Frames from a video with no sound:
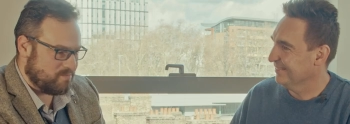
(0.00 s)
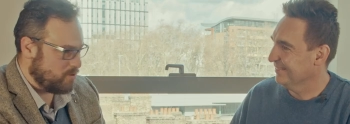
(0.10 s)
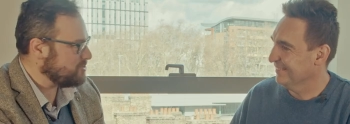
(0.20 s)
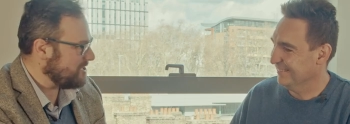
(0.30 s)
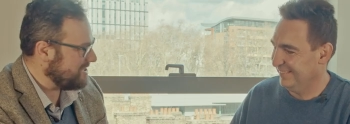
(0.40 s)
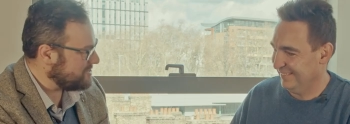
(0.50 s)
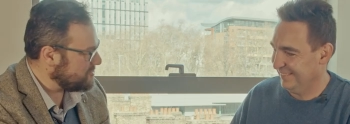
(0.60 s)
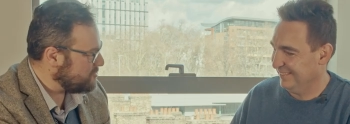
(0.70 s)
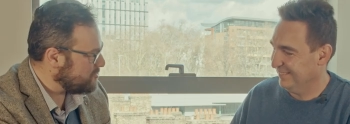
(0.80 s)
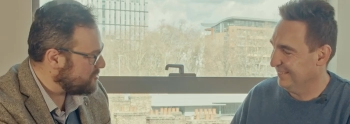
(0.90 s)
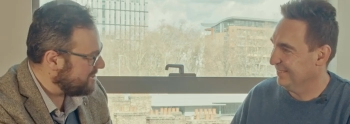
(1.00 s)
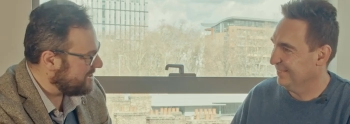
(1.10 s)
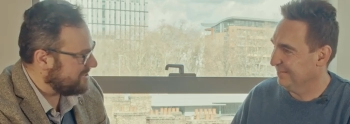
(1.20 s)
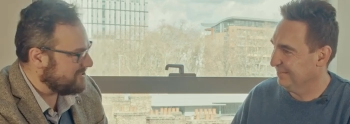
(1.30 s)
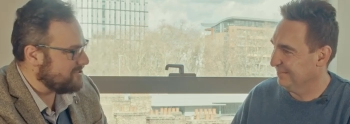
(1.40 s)
Speaker 1: projects
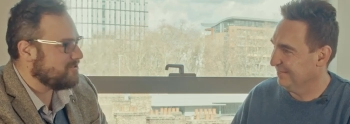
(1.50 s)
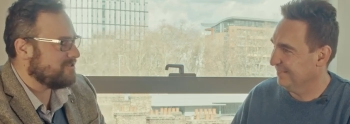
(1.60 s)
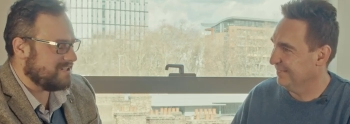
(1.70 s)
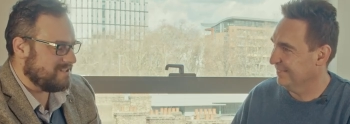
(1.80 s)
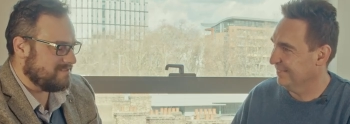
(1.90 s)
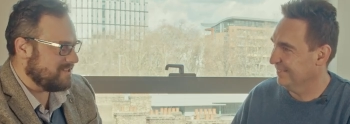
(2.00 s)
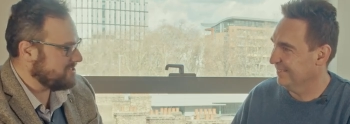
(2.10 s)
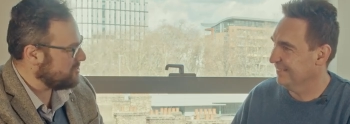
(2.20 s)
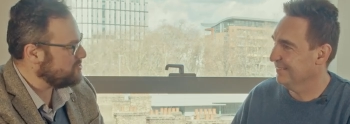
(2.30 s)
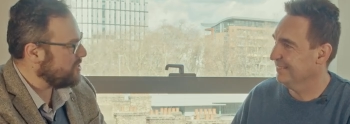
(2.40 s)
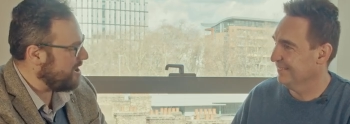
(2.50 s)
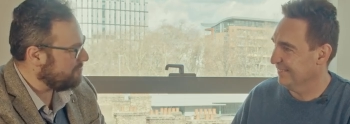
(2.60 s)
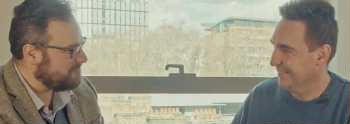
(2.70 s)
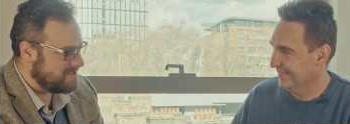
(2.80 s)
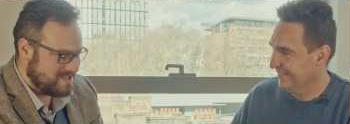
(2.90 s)
or things that you
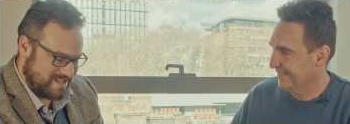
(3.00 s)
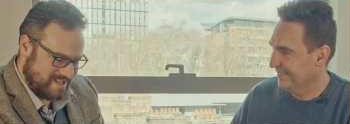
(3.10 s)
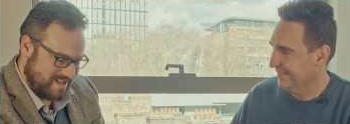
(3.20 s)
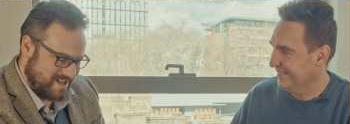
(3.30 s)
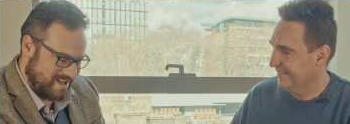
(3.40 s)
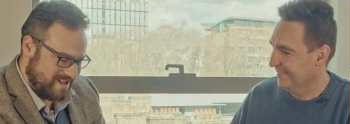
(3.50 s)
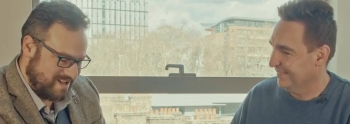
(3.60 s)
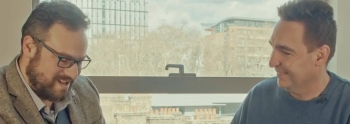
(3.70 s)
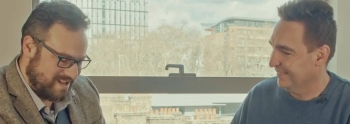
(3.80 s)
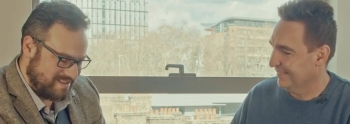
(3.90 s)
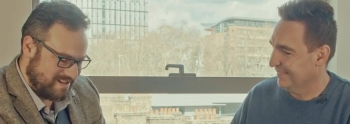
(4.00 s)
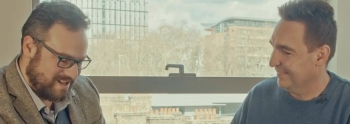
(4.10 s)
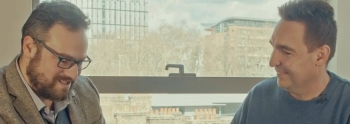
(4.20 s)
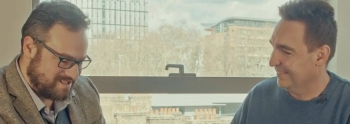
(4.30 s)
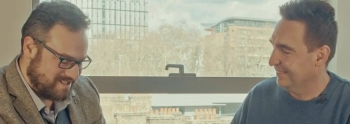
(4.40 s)
have in the
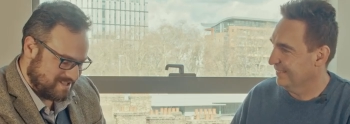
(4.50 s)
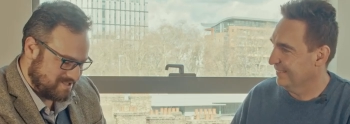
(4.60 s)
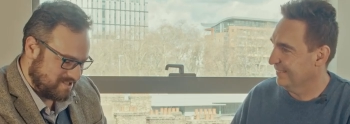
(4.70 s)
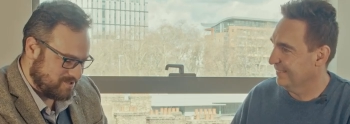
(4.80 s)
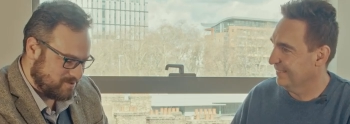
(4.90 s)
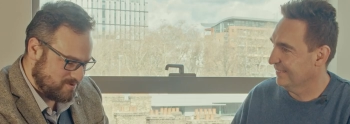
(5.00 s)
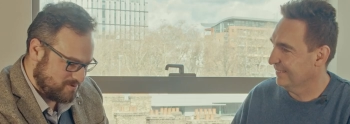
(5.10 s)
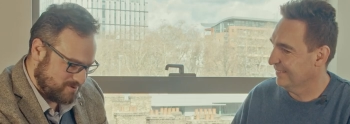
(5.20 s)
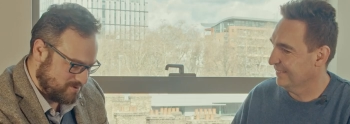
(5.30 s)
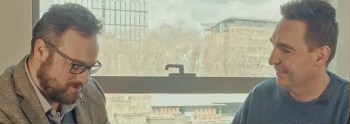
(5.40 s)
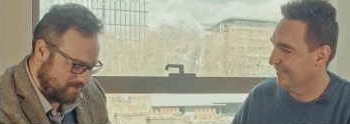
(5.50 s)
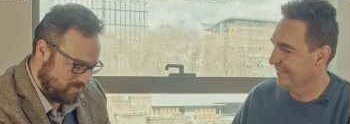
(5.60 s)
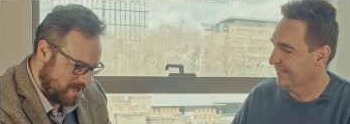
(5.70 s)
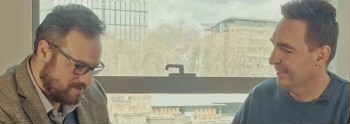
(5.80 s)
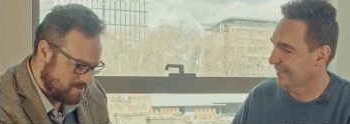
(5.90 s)
next 6 to
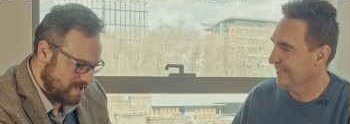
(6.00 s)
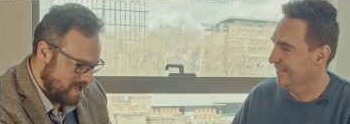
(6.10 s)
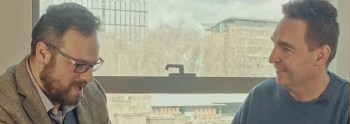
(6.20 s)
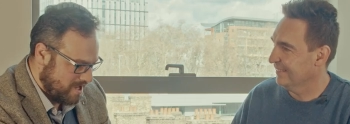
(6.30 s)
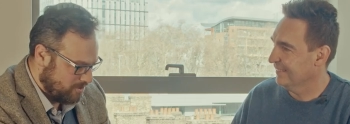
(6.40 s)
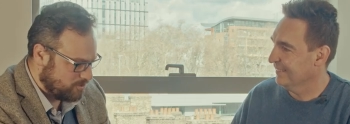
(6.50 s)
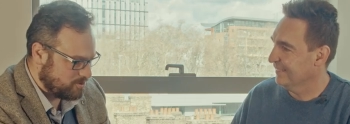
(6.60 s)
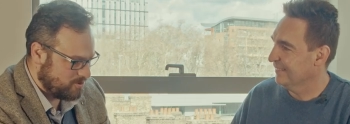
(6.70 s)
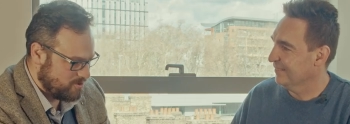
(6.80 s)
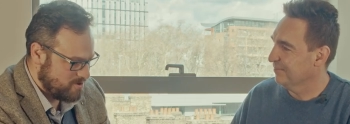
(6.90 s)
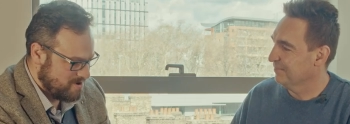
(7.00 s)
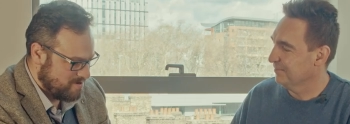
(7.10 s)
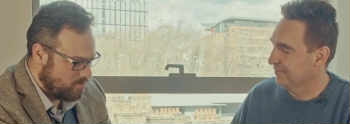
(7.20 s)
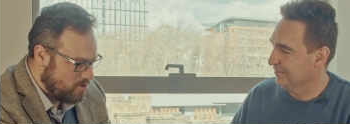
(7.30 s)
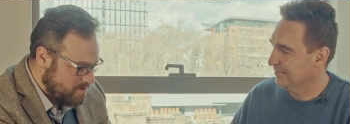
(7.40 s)
12 months, and also
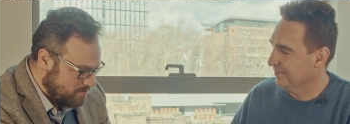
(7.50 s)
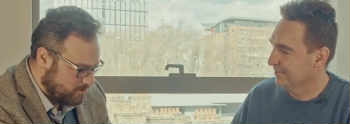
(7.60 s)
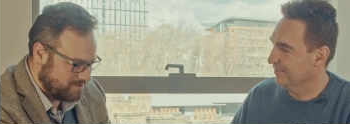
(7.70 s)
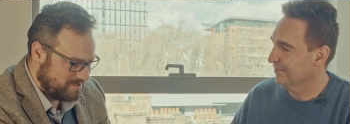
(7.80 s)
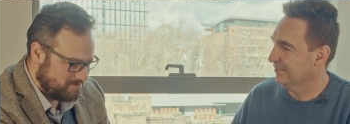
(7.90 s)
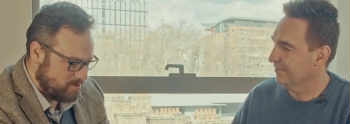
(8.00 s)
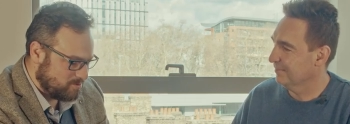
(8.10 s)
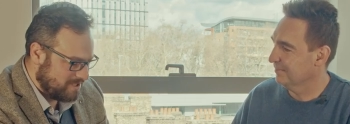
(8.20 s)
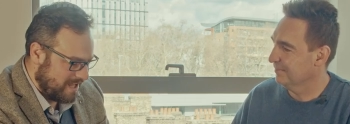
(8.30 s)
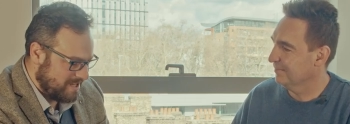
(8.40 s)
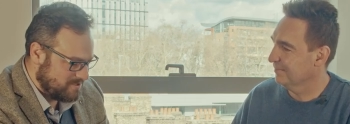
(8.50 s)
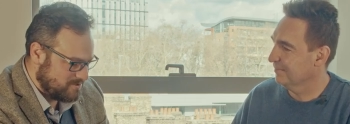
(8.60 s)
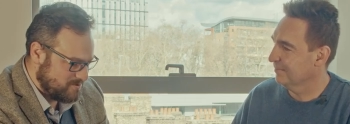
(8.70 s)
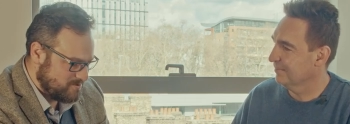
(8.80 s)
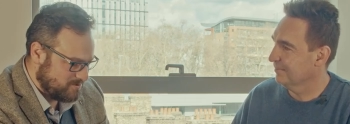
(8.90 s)
more important, we would like
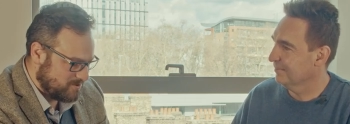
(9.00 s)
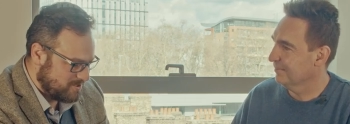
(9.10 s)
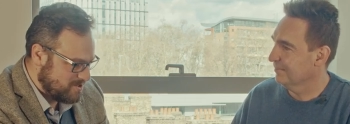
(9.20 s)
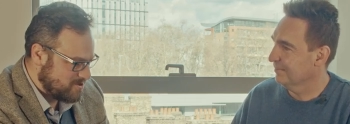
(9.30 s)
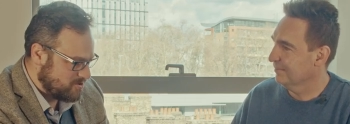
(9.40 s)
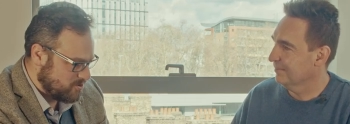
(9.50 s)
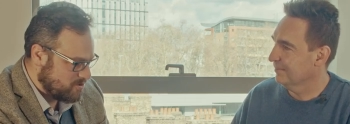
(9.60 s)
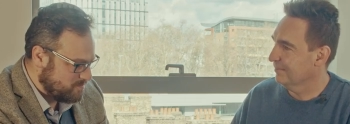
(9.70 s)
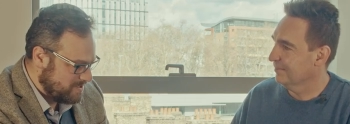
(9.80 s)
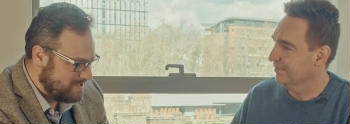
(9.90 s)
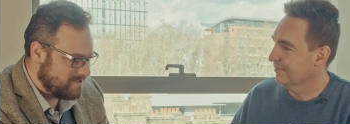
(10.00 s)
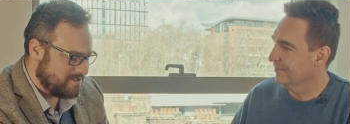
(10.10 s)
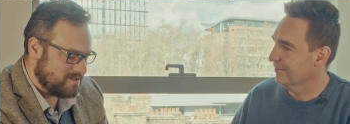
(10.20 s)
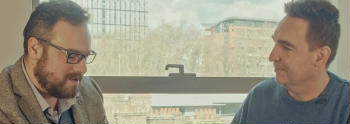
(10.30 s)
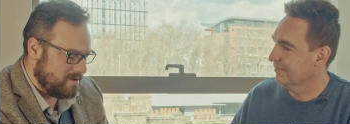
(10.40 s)
to hear your
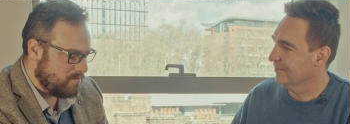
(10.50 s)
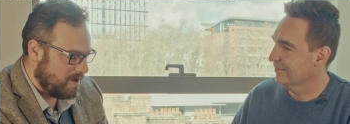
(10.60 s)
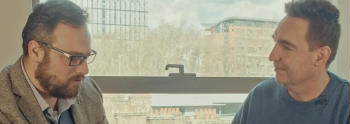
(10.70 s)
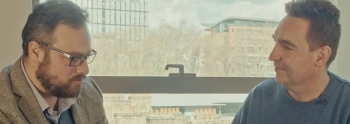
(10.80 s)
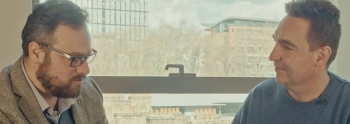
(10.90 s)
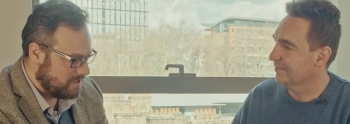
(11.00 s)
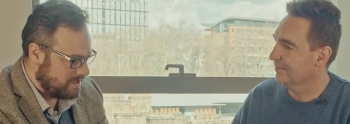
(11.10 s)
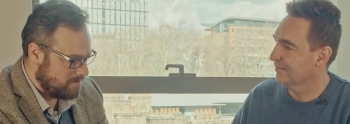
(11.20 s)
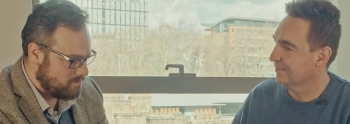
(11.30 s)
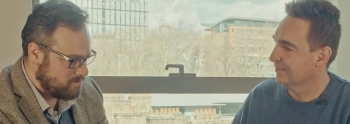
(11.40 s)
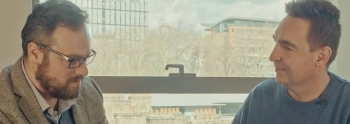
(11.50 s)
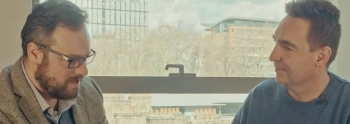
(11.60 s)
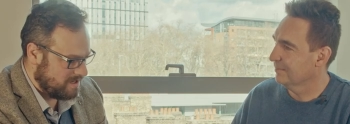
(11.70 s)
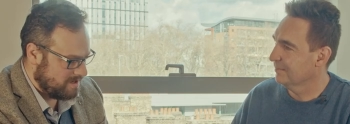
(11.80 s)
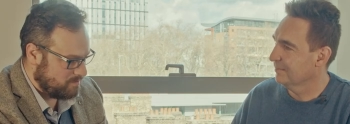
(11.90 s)
opinion about
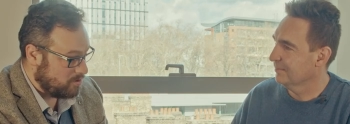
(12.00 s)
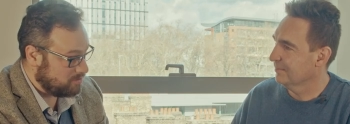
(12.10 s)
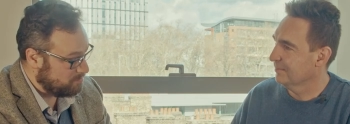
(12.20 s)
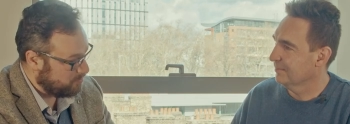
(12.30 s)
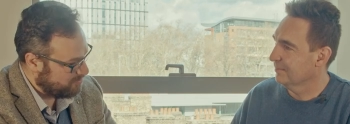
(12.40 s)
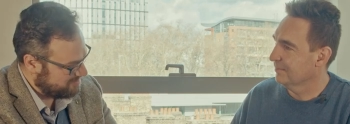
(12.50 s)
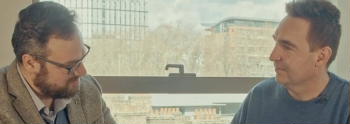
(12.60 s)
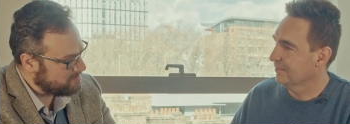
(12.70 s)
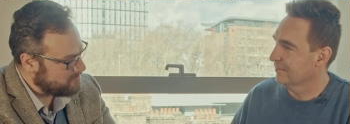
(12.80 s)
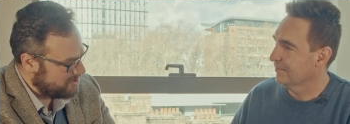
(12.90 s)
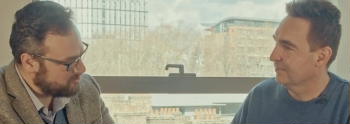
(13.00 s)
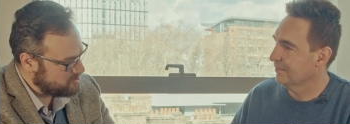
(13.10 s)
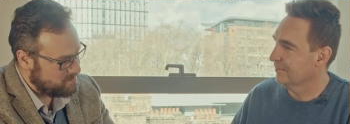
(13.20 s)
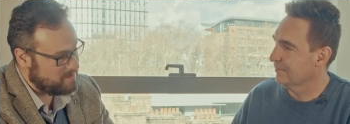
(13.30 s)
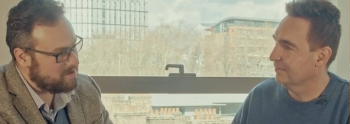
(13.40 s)
both
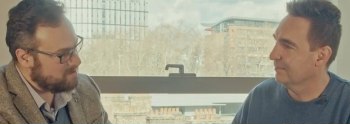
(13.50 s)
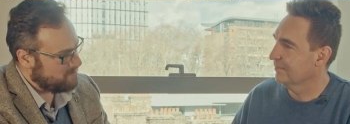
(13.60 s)
entrepreneurship